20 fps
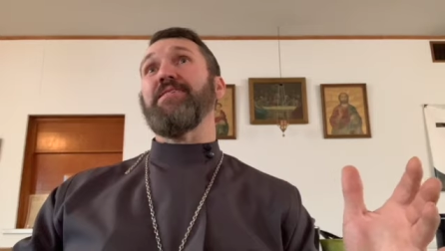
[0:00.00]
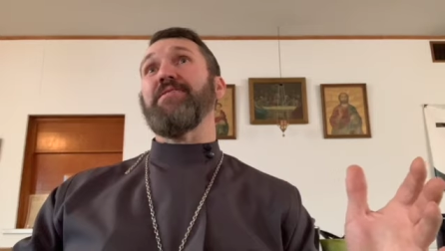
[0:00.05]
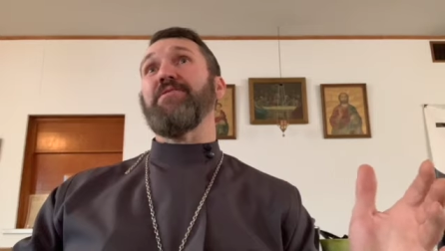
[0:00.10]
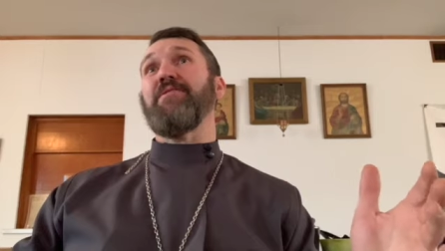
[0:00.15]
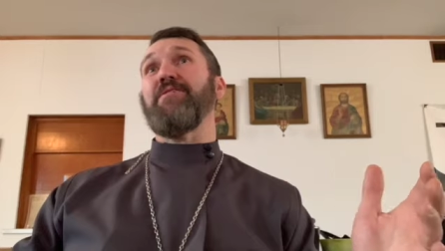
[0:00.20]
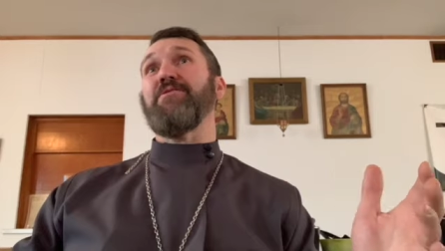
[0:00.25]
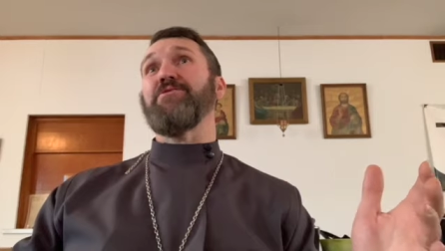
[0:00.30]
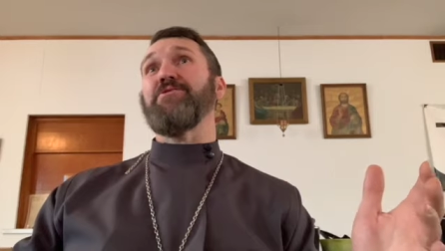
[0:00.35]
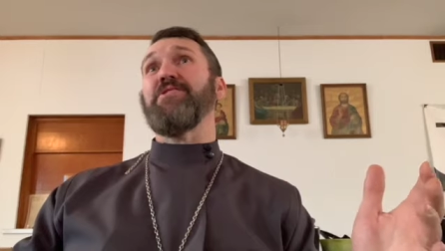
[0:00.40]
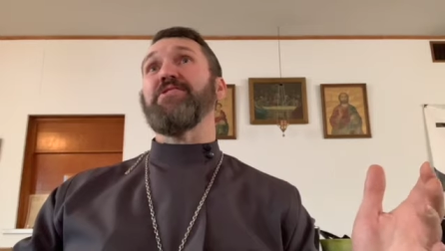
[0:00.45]

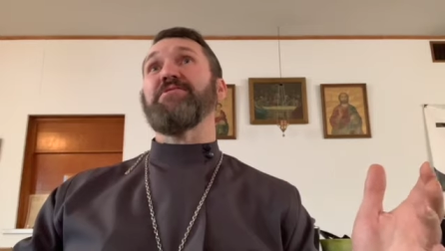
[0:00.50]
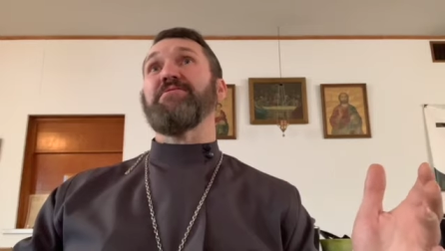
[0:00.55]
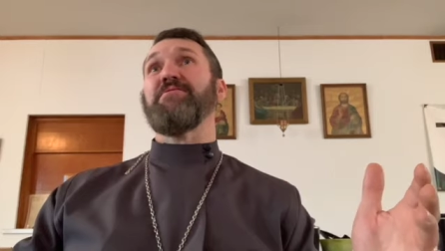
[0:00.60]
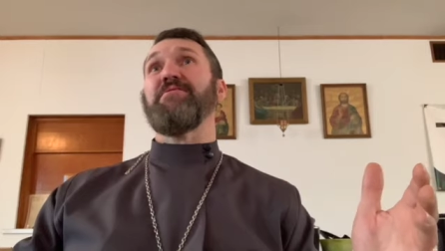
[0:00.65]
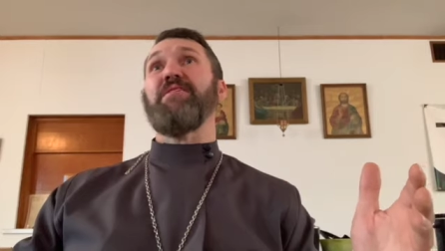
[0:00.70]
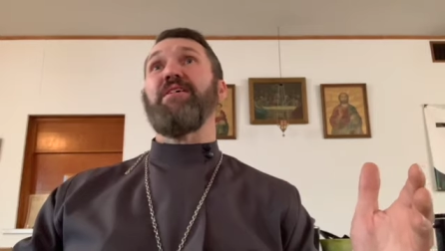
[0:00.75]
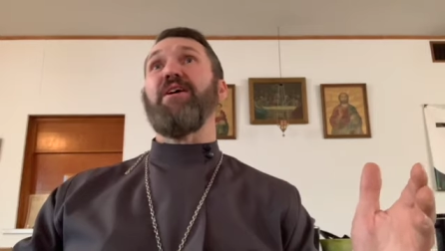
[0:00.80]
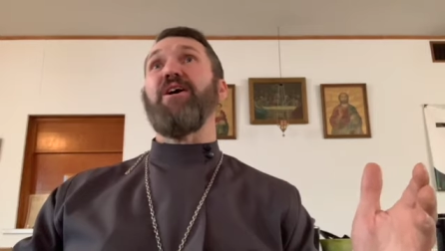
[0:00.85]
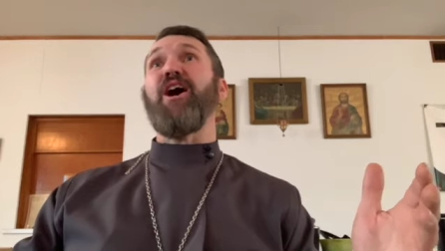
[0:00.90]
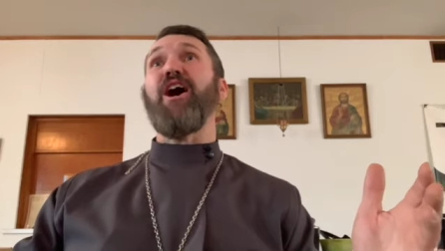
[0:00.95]
are just
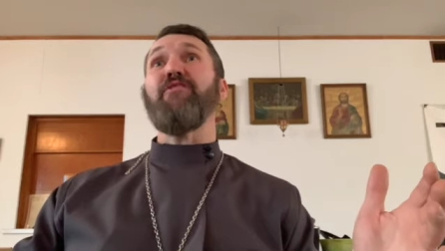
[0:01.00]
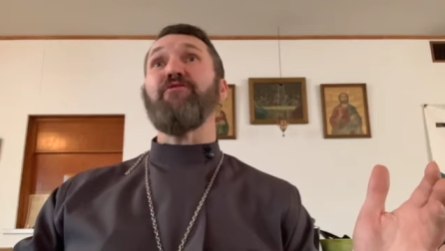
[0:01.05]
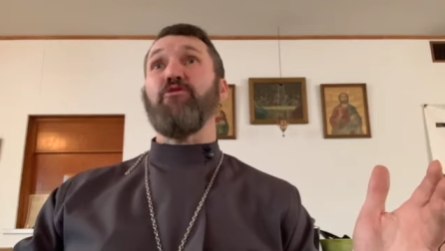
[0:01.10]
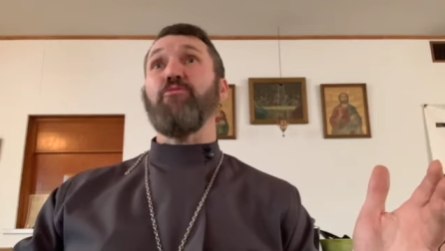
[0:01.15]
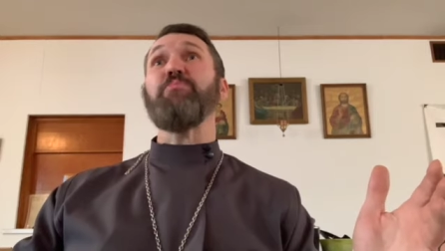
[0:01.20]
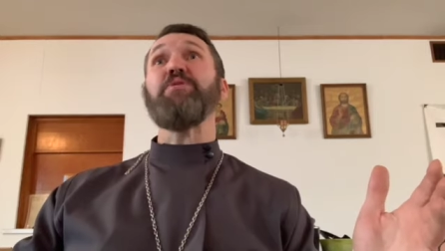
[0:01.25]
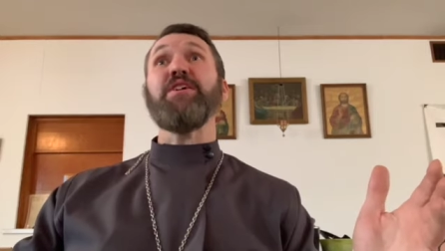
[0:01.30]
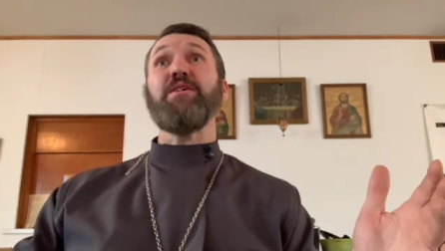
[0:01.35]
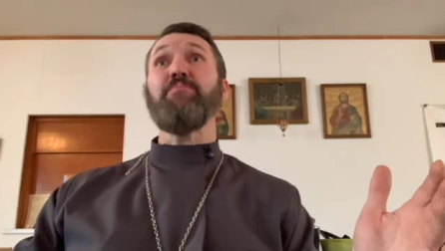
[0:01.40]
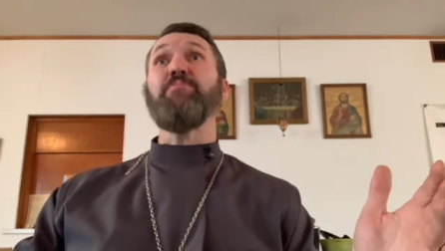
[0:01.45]
awful
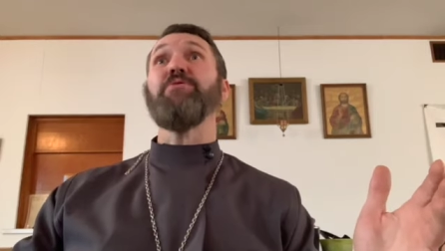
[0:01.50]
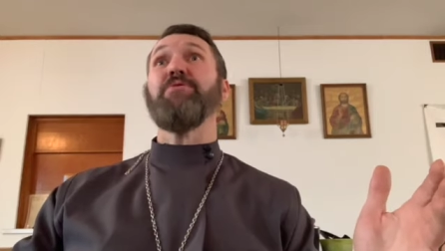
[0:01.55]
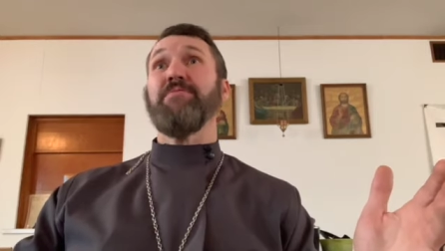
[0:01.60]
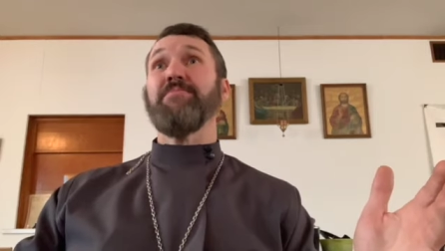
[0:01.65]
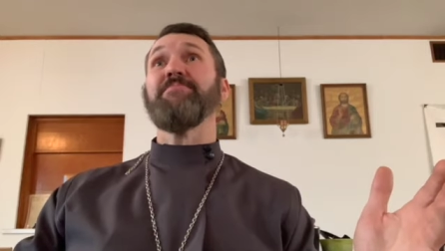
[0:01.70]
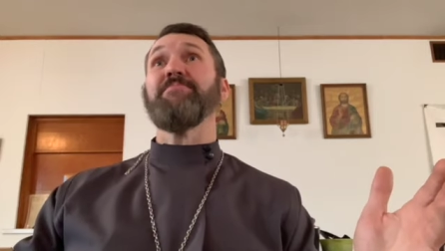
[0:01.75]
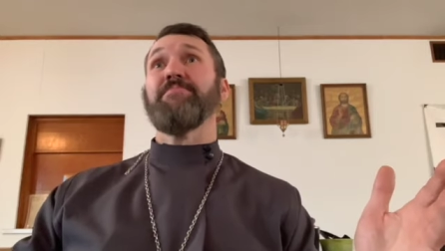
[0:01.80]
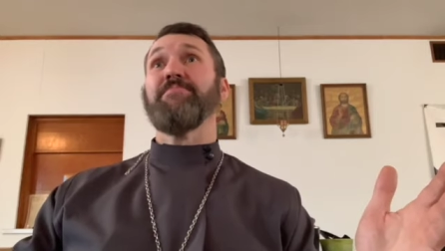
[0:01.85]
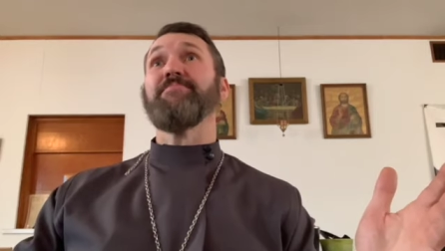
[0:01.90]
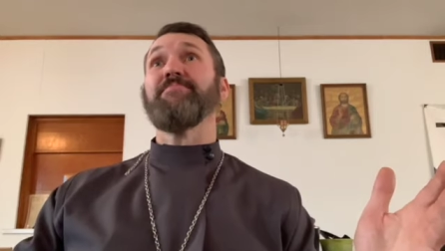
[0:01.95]

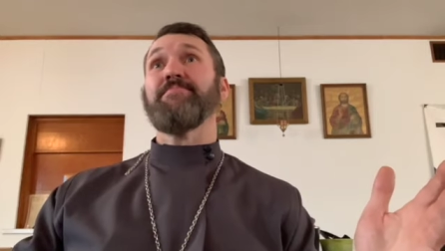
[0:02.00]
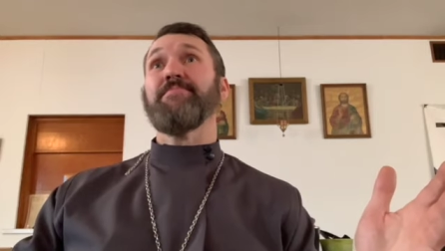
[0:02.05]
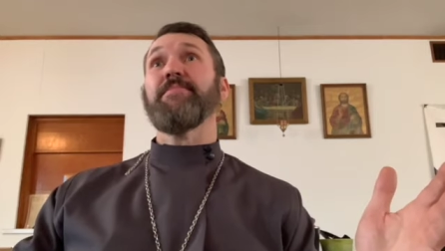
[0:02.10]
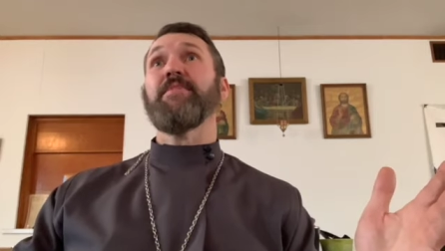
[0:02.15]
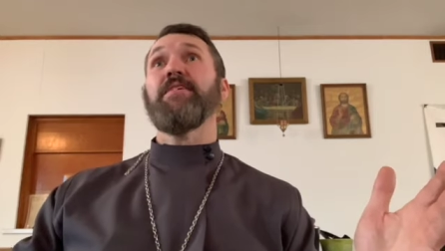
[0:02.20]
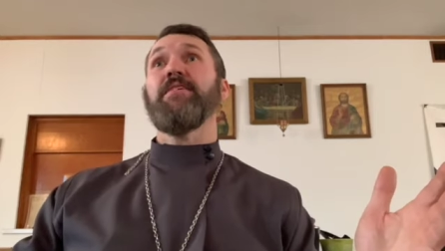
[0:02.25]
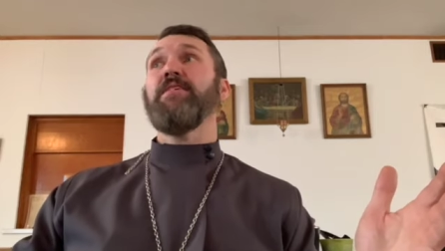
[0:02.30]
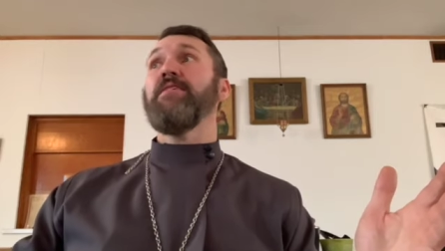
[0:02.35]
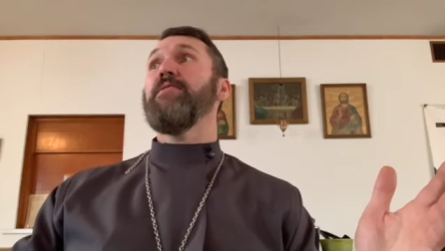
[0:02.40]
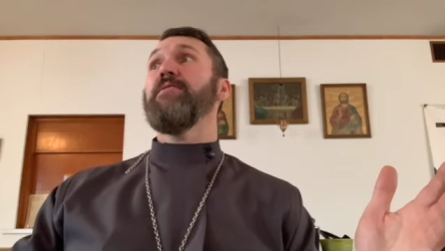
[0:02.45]
people,
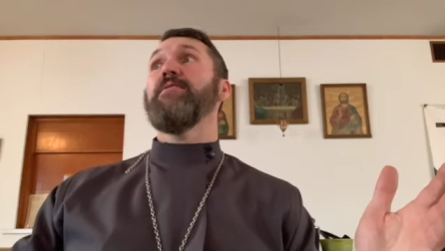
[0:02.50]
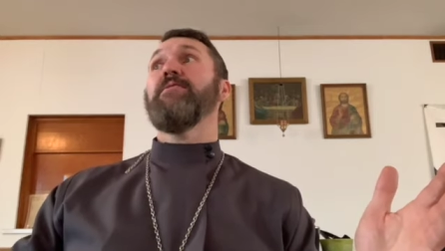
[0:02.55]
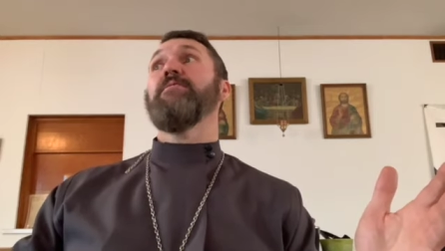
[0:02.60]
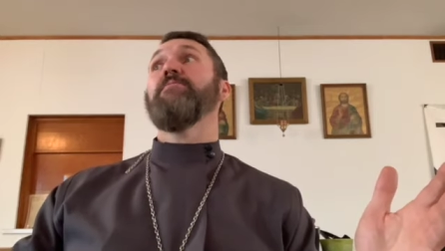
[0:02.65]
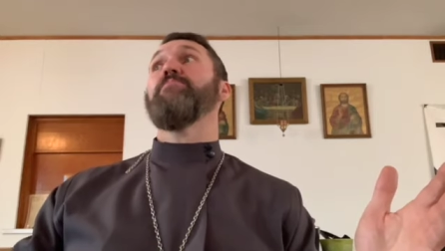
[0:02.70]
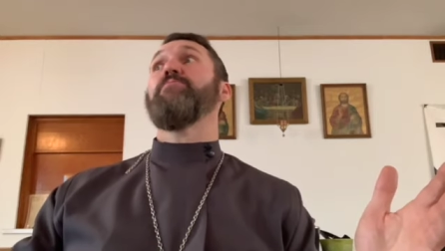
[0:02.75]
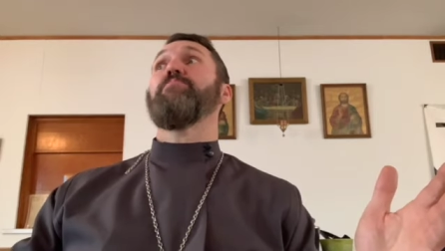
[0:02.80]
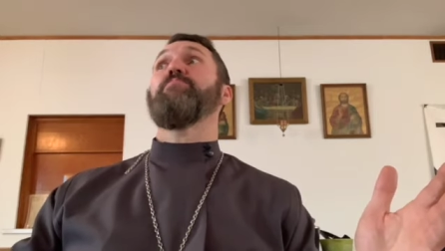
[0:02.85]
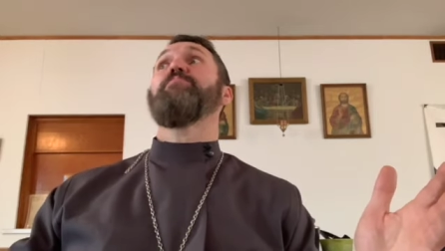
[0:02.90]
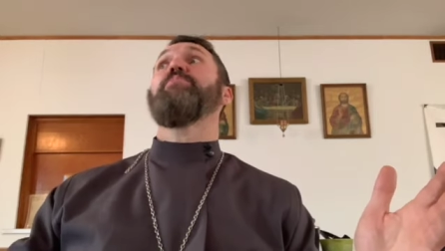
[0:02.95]

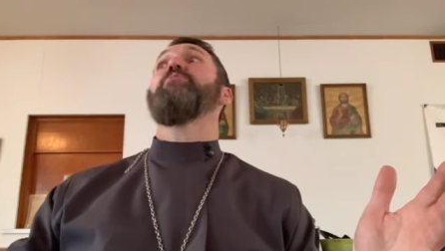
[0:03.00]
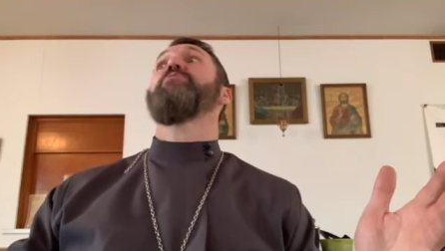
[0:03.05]
but